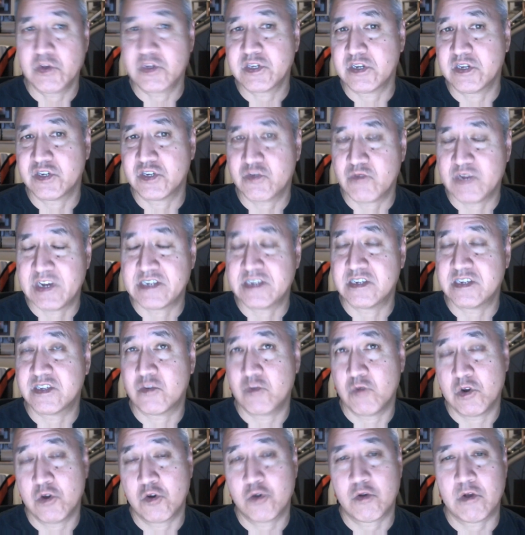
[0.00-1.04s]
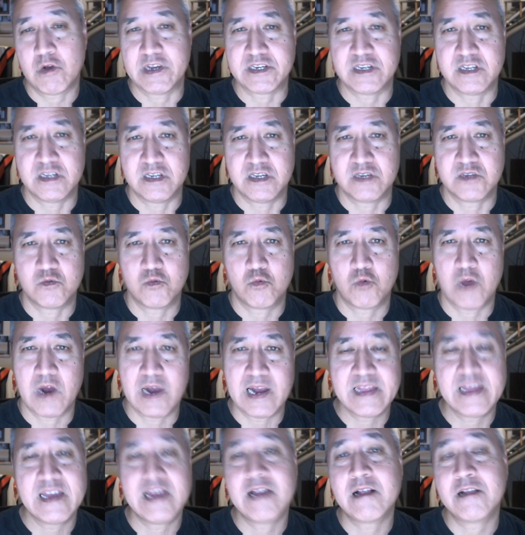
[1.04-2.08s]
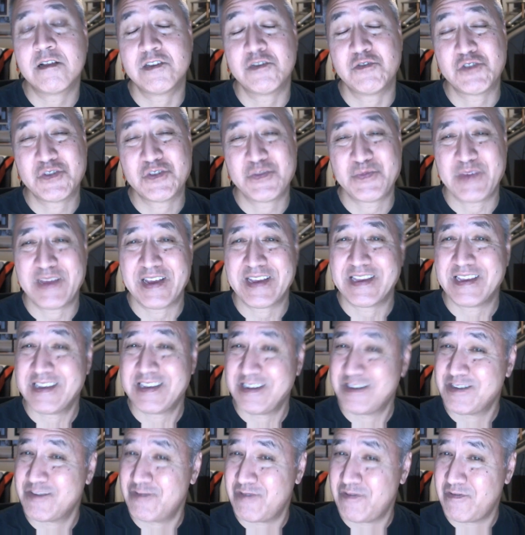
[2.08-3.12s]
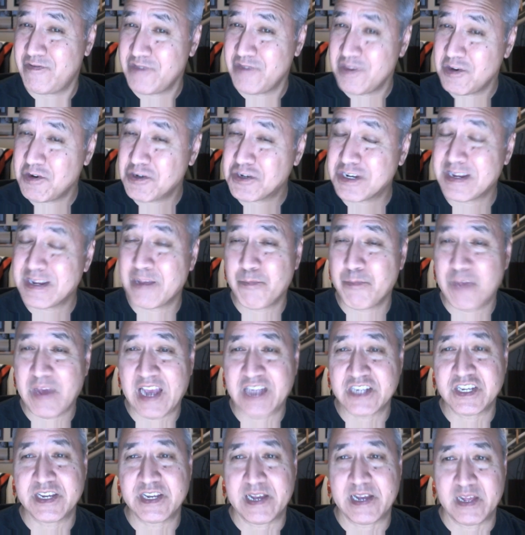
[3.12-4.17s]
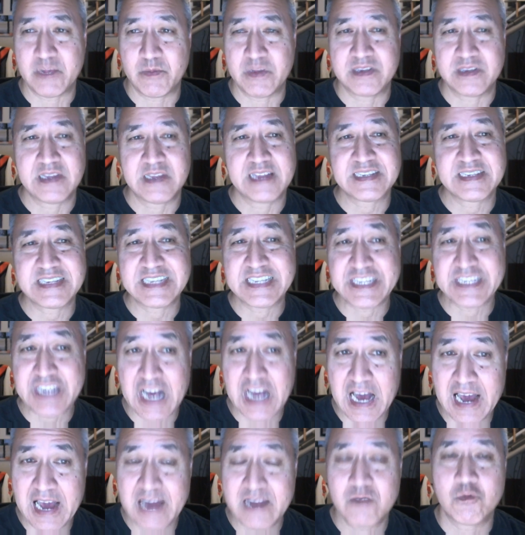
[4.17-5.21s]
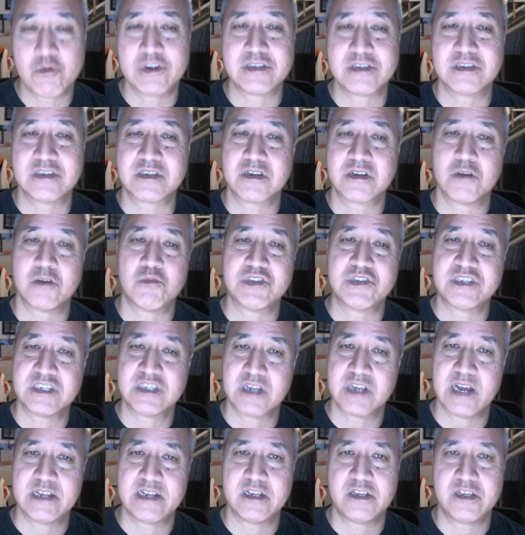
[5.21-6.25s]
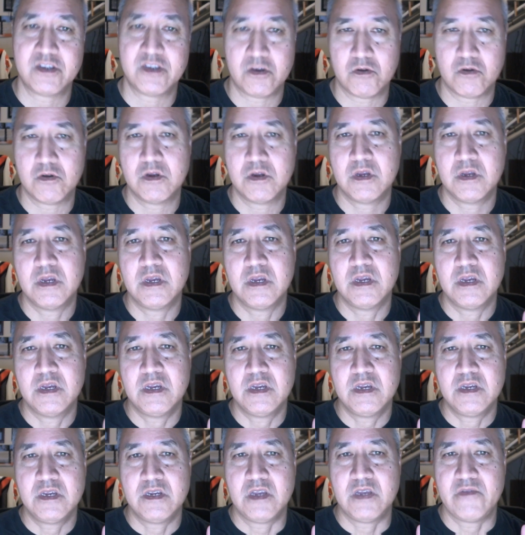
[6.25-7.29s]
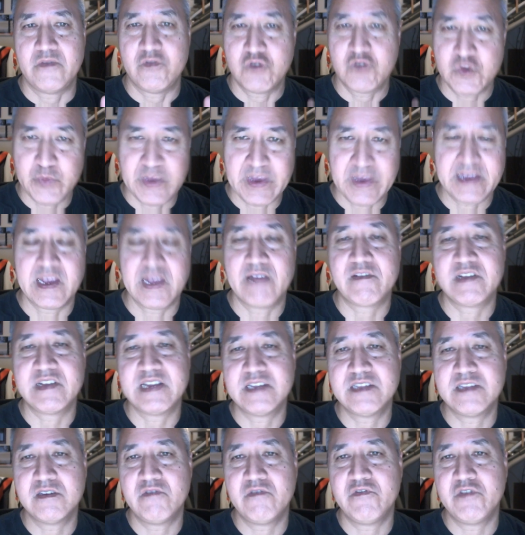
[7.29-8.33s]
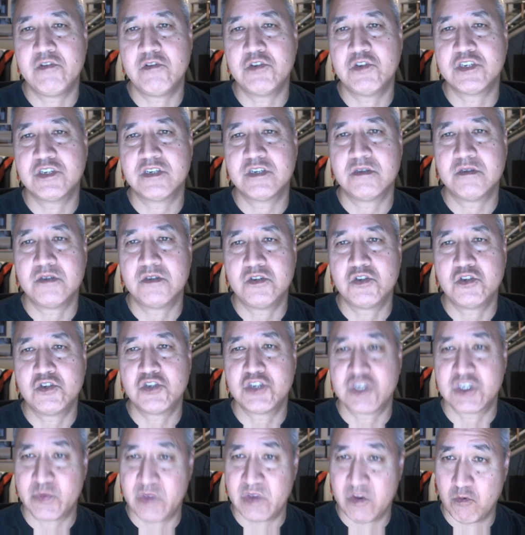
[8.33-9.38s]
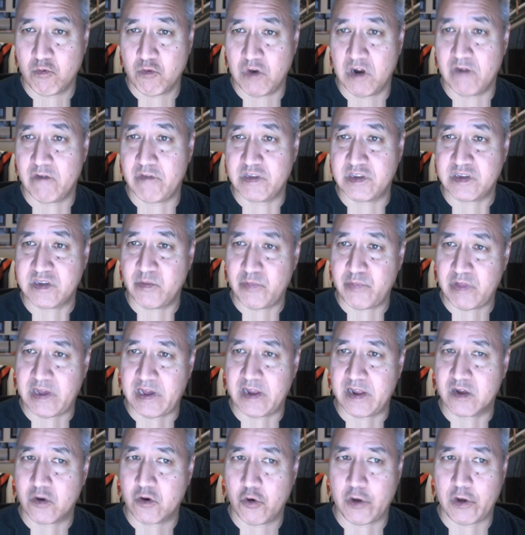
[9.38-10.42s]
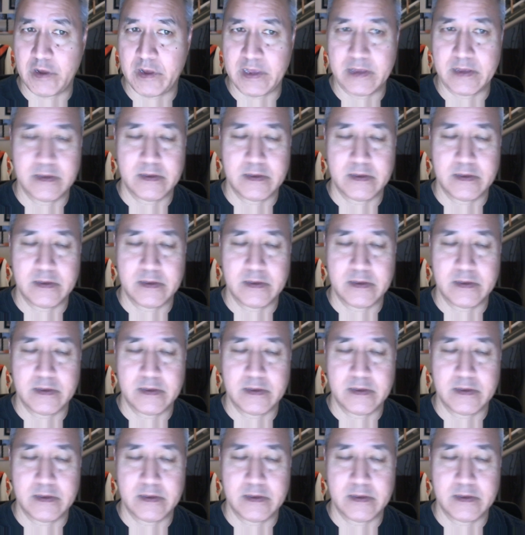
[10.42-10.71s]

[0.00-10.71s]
situations, the real question is, why the hell are you speccing into infusion and matching elements? That's not what the skill was designed to do. If you spec heavily into infusion, you should just be aware of this and plan accordingly.